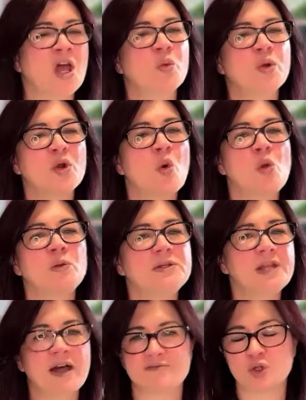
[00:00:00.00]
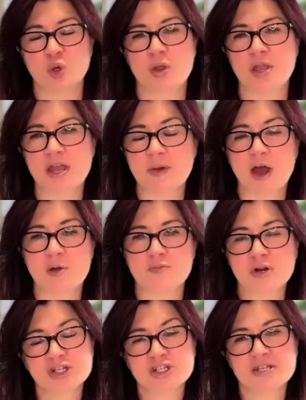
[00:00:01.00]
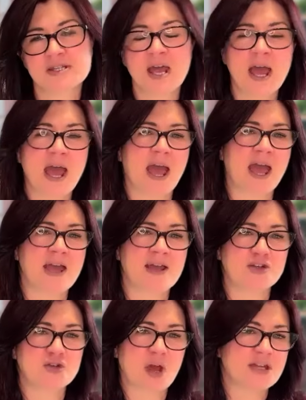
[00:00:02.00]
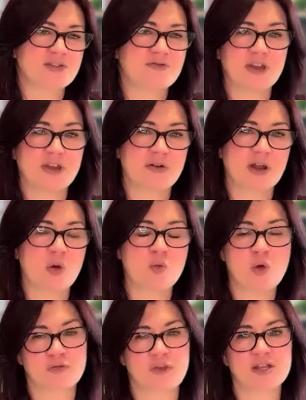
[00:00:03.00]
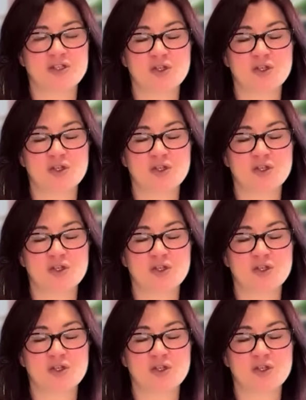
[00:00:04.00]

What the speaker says: We all love talking about brushes and trying to figure out what they